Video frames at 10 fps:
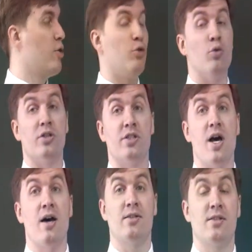tú
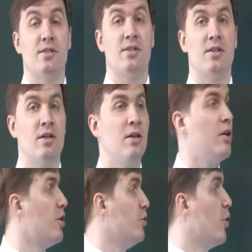estás.
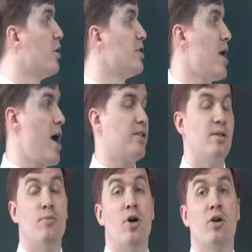Notice the
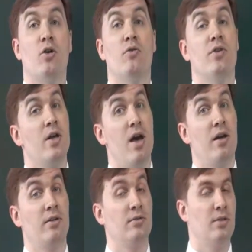accent mark over the A.
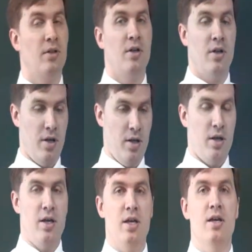
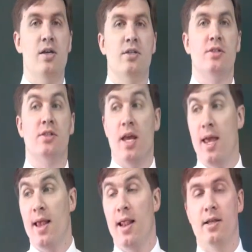He is,
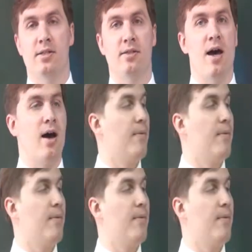él está.